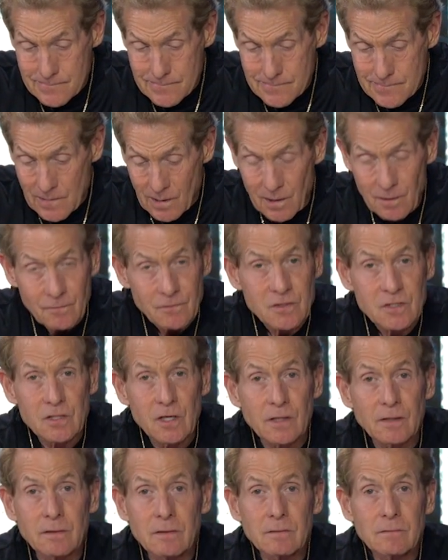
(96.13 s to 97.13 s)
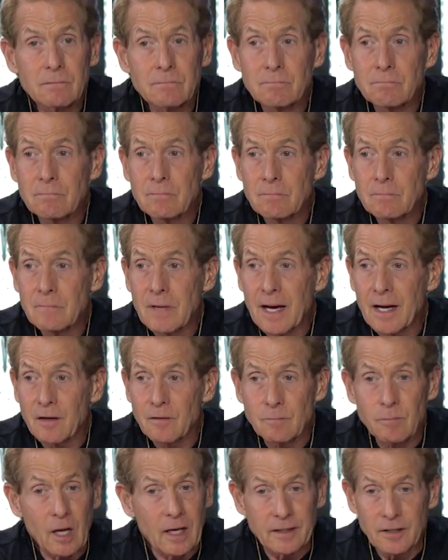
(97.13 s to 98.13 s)
All of a sudden,
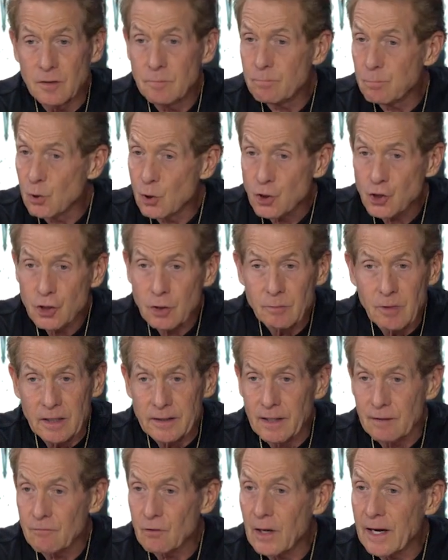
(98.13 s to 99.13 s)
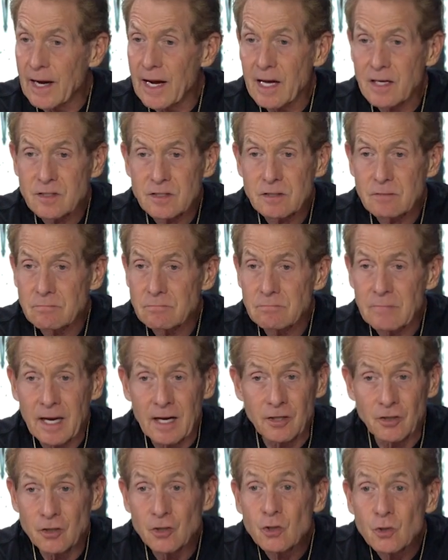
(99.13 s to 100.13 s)
I didn't push him. I never asked, how
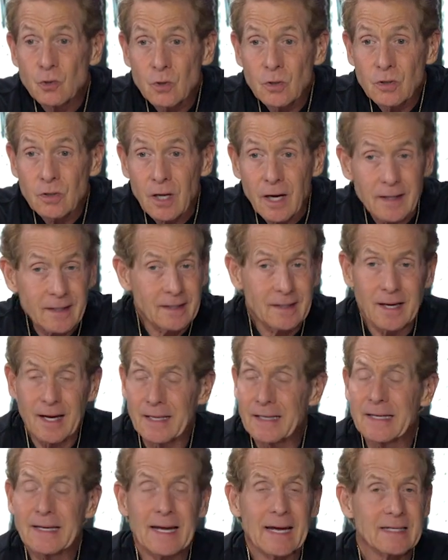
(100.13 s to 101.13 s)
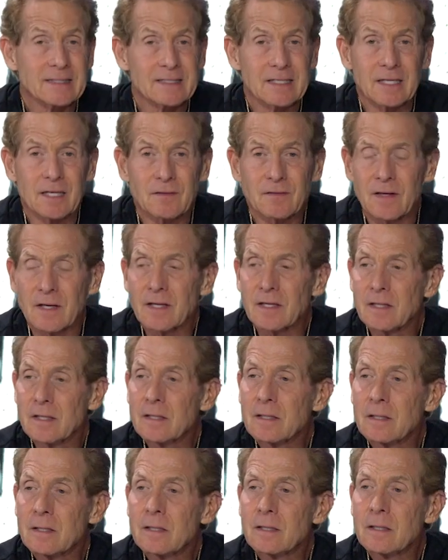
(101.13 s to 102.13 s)
you doing? I didn't ask anything.
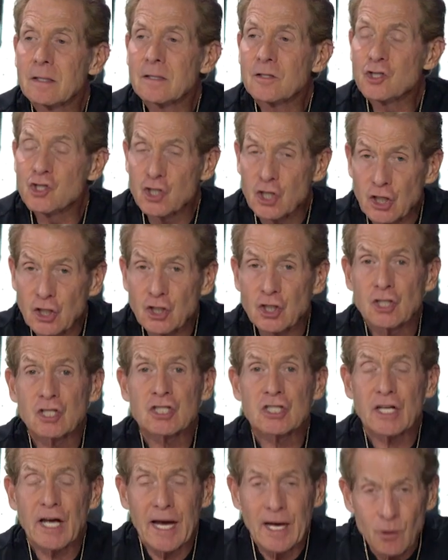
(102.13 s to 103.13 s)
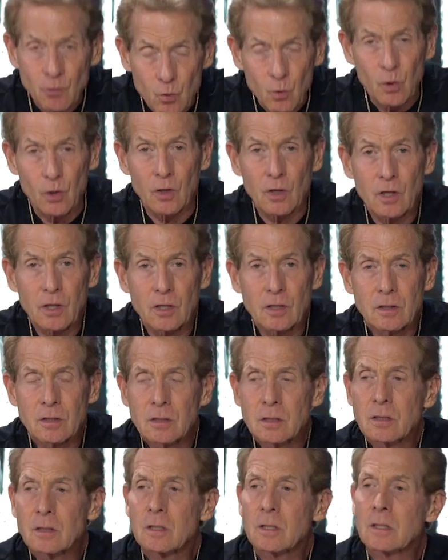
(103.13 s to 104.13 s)
Genius at work.
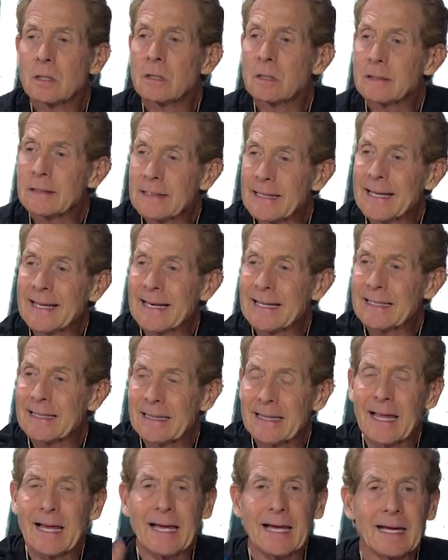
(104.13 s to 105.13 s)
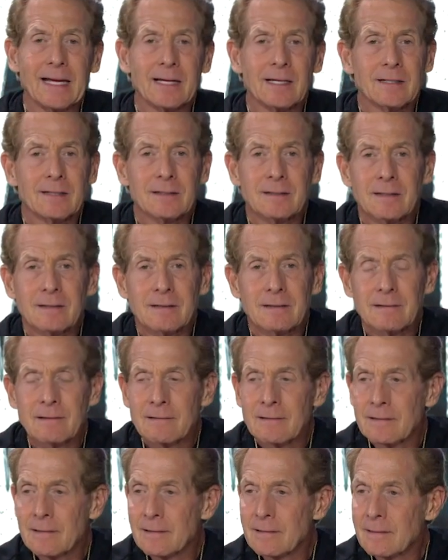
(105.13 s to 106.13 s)
Let it lay.
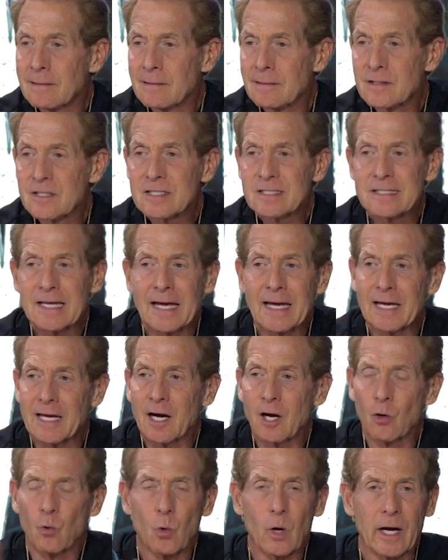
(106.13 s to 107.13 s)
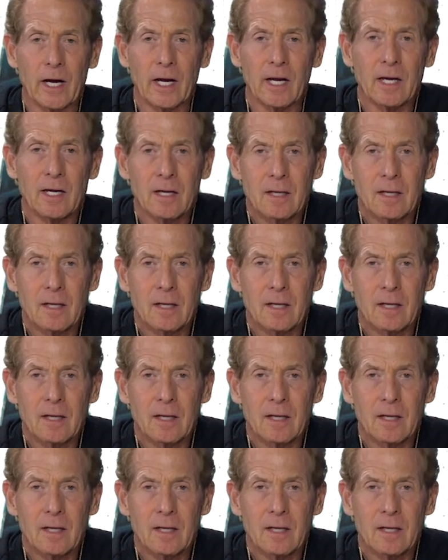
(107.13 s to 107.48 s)
Stay away.